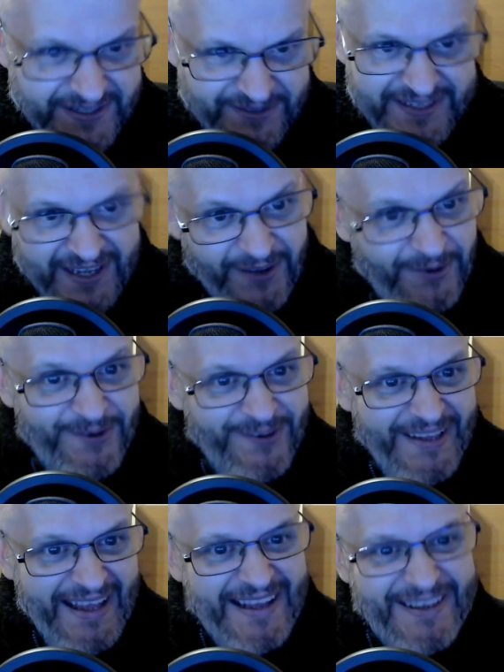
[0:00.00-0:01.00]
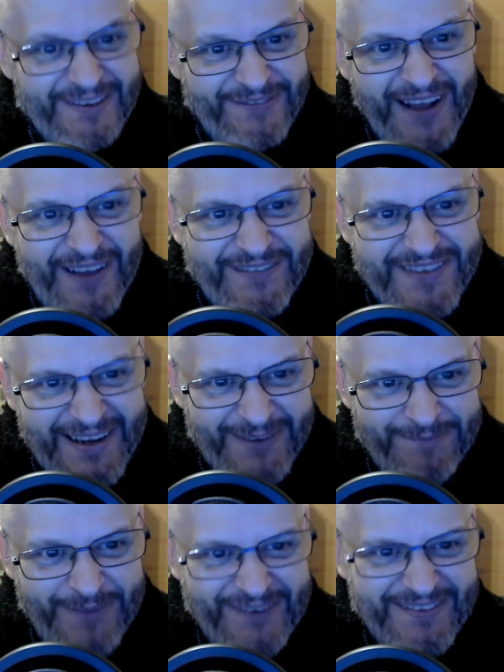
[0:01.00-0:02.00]
He'll say, oh yes,
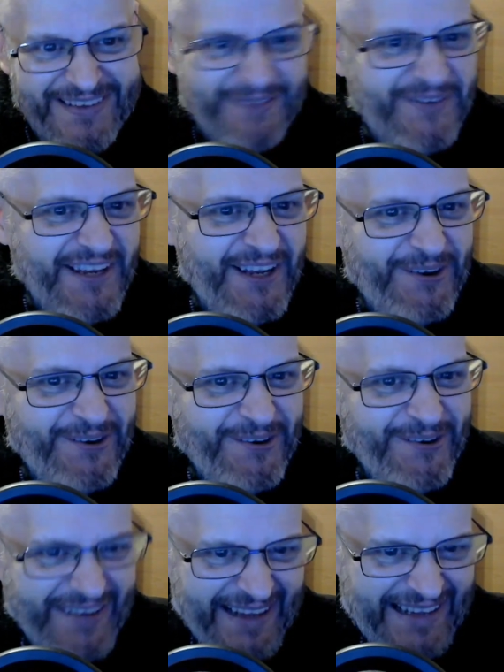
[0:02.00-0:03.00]
5-second penalty for you.